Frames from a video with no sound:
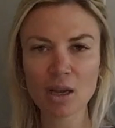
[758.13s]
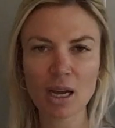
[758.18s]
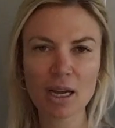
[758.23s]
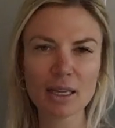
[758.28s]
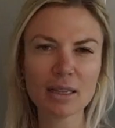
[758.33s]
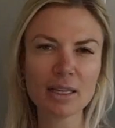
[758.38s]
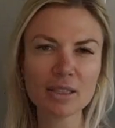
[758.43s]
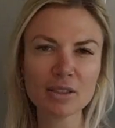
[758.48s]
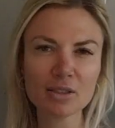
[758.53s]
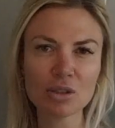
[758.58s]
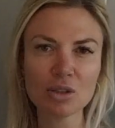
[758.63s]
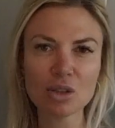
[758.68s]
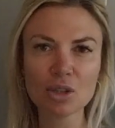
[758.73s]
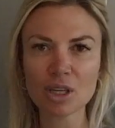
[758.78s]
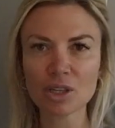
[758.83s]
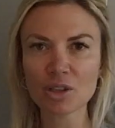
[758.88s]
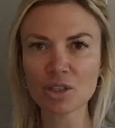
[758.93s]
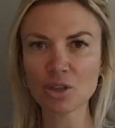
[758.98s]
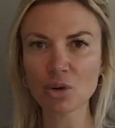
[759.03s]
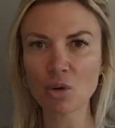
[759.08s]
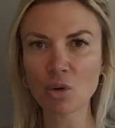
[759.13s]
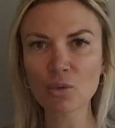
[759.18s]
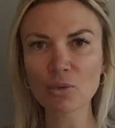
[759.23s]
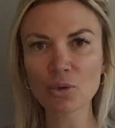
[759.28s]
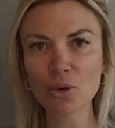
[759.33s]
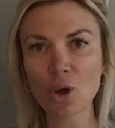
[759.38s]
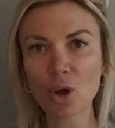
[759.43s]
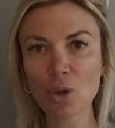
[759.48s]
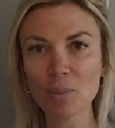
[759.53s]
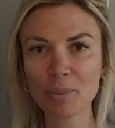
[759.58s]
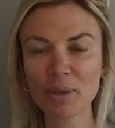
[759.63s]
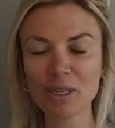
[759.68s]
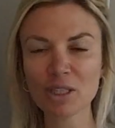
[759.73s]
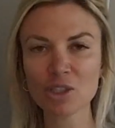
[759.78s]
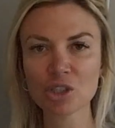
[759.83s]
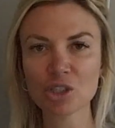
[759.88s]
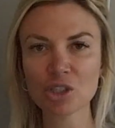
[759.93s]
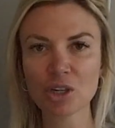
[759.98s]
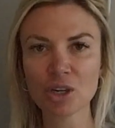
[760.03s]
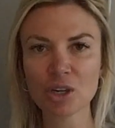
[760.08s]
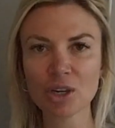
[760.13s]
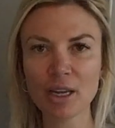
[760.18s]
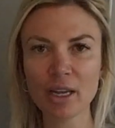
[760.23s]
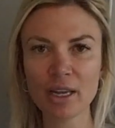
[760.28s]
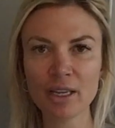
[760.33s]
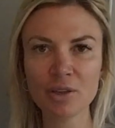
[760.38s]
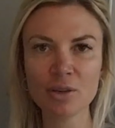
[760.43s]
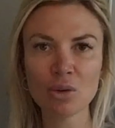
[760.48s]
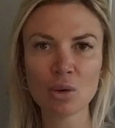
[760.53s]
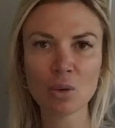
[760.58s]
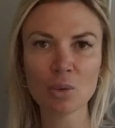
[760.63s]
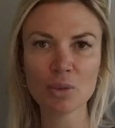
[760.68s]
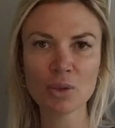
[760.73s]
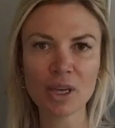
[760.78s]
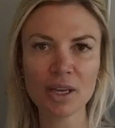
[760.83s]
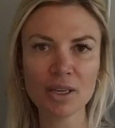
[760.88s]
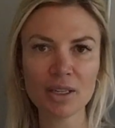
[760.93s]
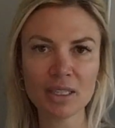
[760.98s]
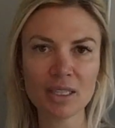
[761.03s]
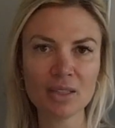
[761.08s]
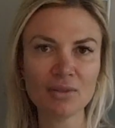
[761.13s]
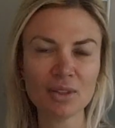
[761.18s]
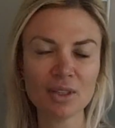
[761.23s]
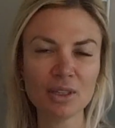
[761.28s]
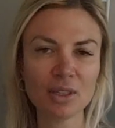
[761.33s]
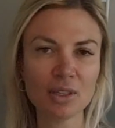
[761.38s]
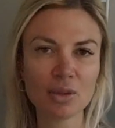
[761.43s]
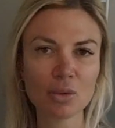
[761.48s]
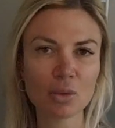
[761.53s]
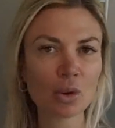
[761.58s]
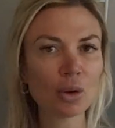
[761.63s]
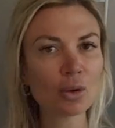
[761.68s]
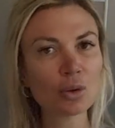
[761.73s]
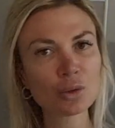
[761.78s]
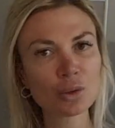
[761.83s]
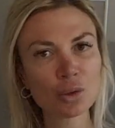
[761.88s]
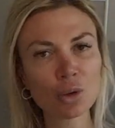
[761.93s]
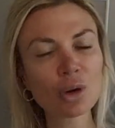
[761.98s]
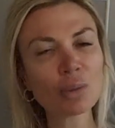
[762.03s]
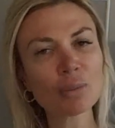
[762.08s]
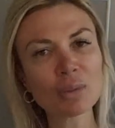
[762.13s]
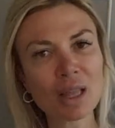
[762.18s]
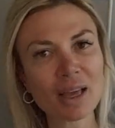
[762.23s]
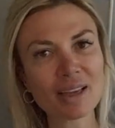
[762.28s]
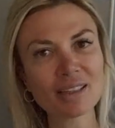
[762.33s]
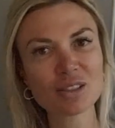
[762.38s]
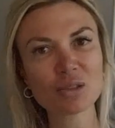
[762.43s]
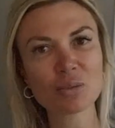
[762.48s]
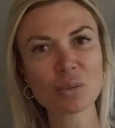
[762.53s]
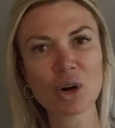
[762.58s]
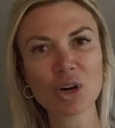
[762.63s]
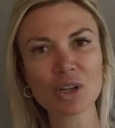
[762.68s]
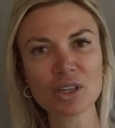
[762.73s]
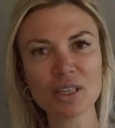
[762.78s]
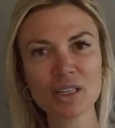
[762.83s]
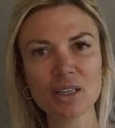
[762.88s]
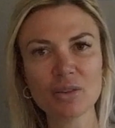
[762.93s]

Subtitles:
I'd like to look at the overall picture and know that even in a normalized market,